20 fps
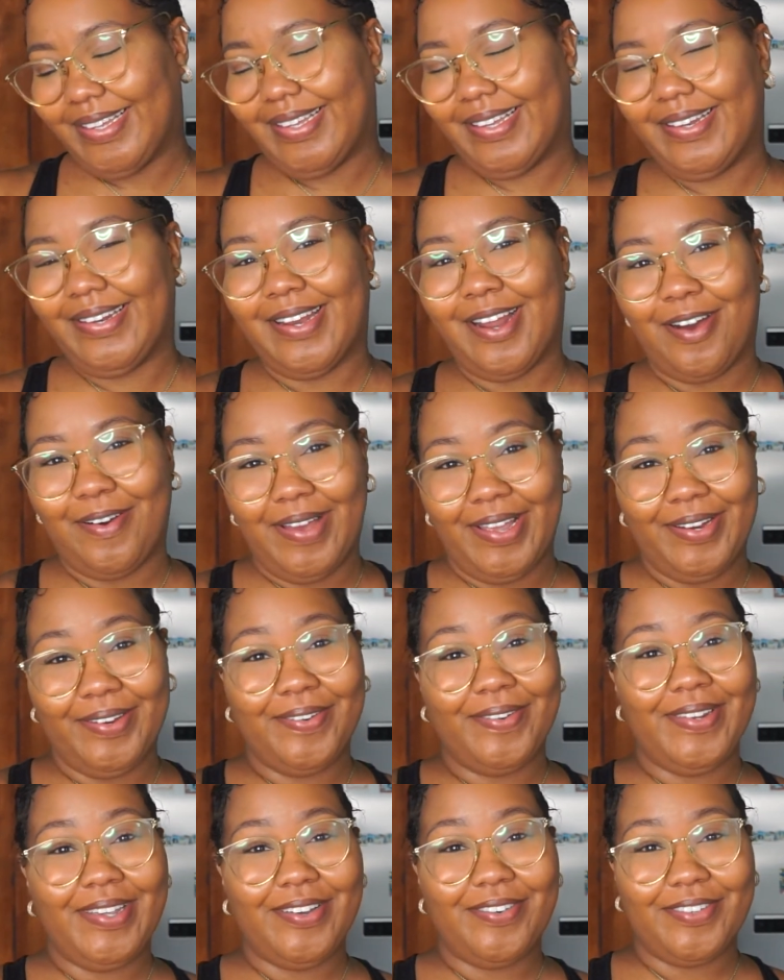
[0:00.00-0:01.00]
Now I
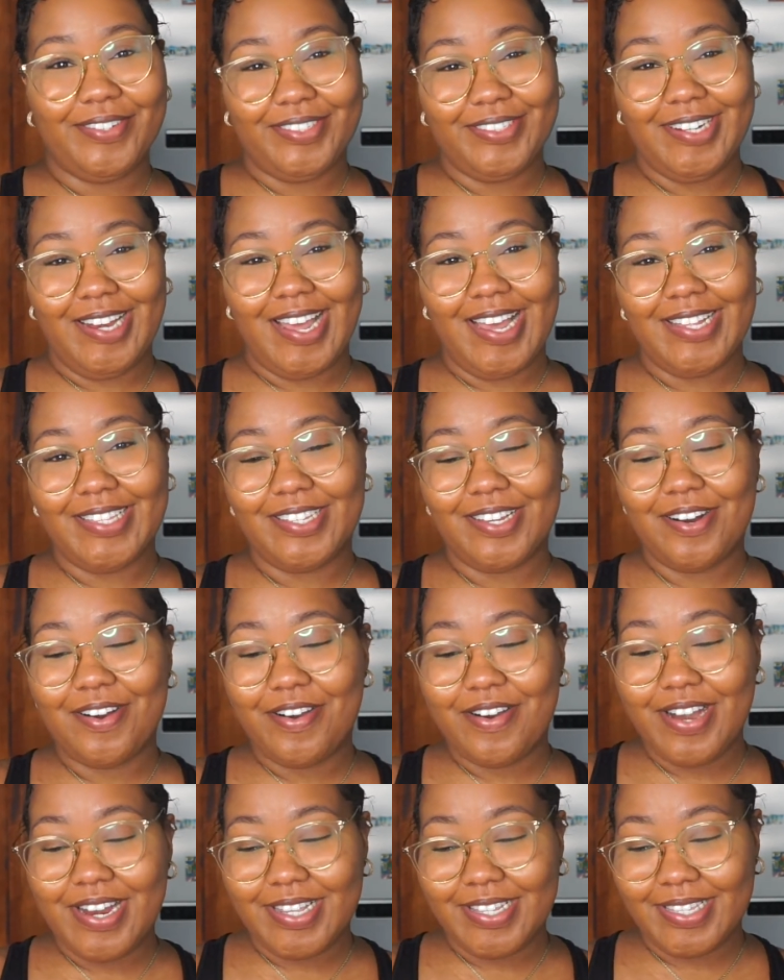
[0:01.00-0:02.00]
know the grocery lines are
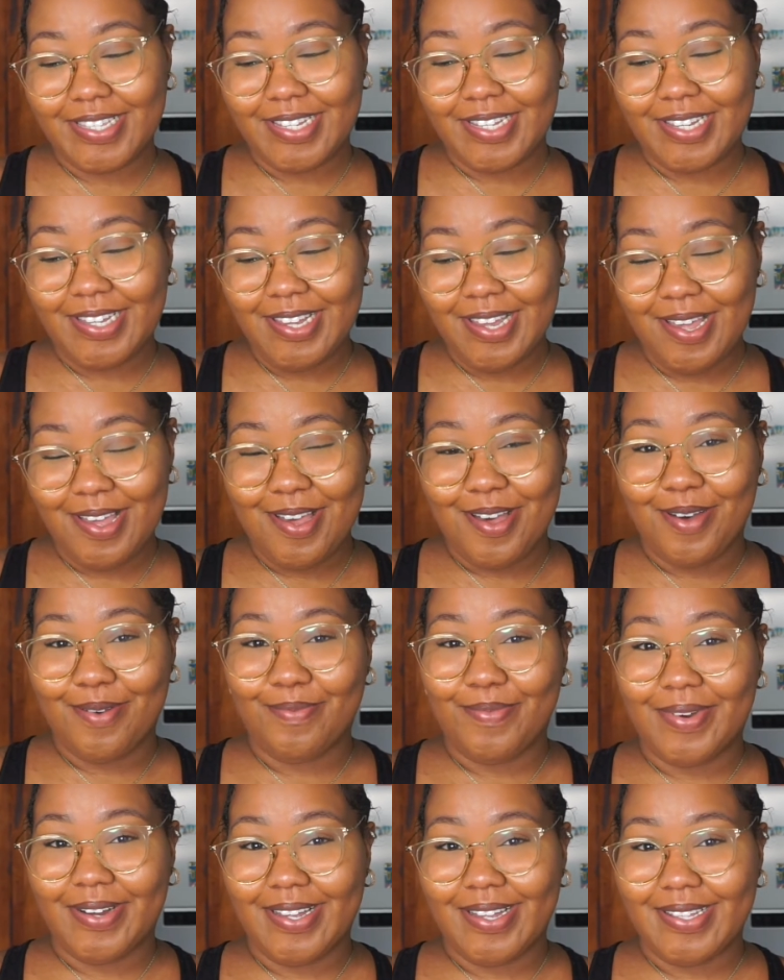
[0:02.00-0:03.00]
crazy,
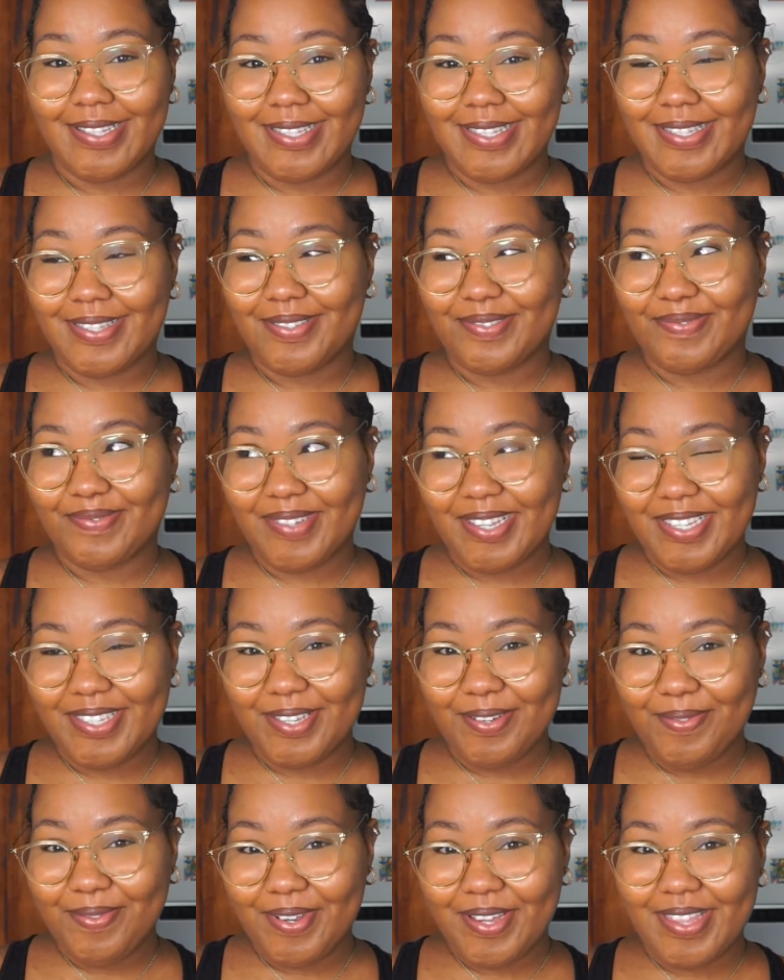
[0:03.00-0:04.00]
but is
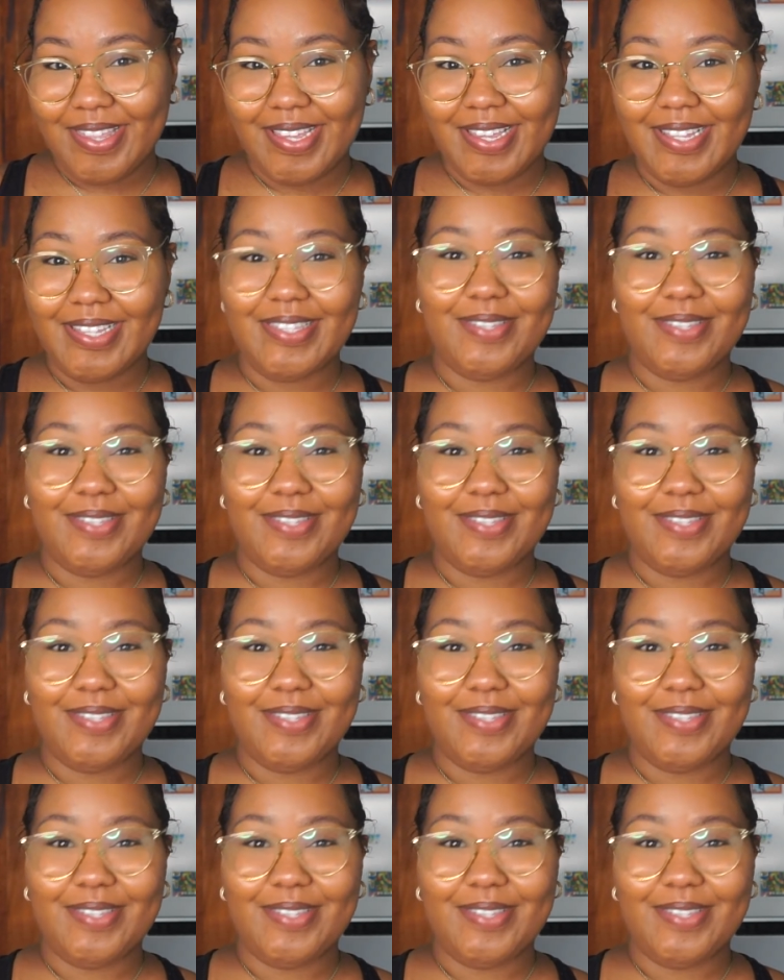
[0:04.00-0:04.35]
it worth it?